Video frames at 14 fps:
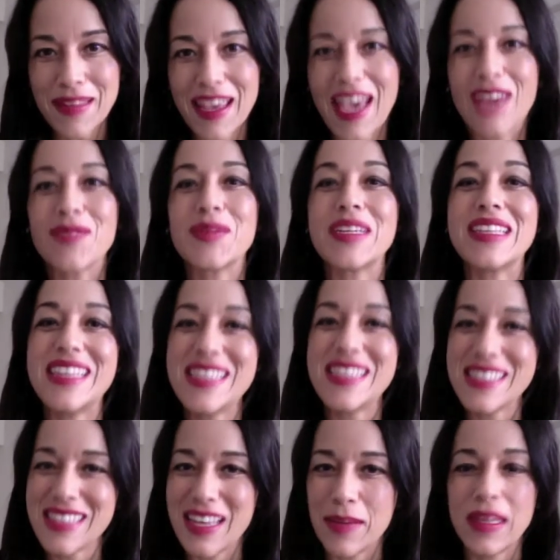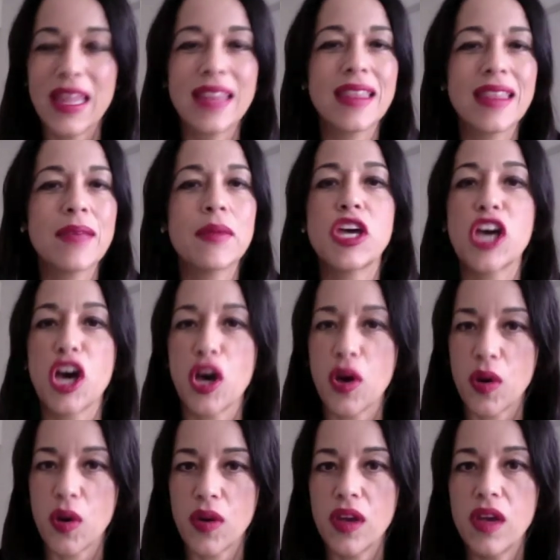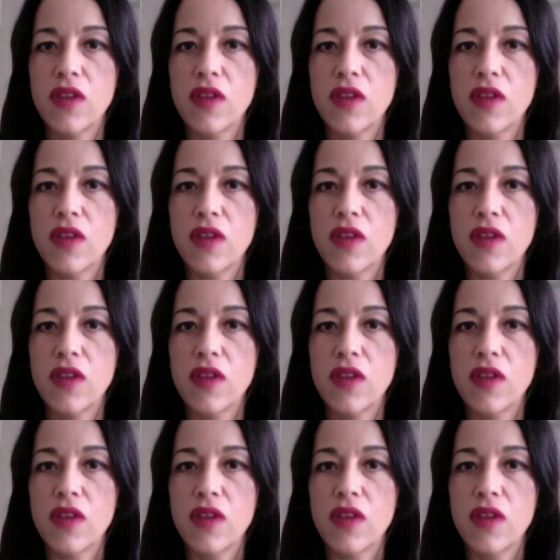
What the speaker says: and release them. Let them go.